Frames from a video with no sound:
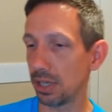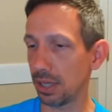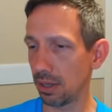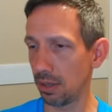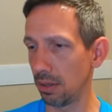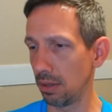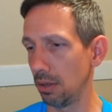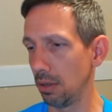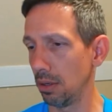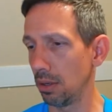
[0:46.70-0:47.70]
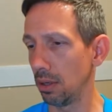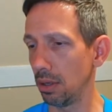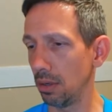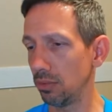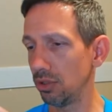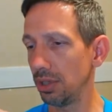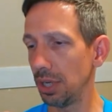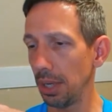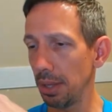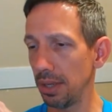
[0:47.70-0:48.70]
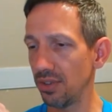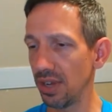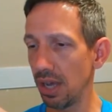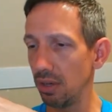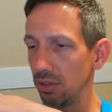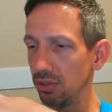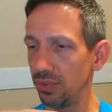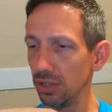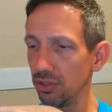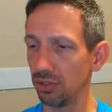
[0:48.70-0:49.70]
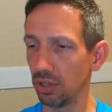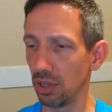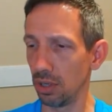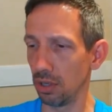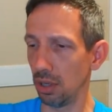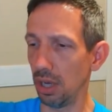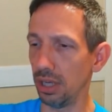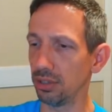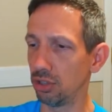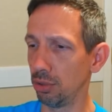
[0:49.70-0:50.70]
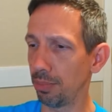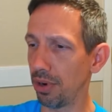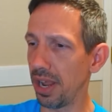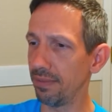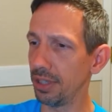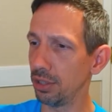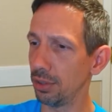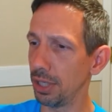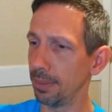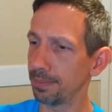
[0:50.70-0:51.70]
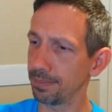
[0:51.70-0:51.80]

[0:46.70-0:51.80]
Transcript: like. Let's take this out. This feels super heavy duty,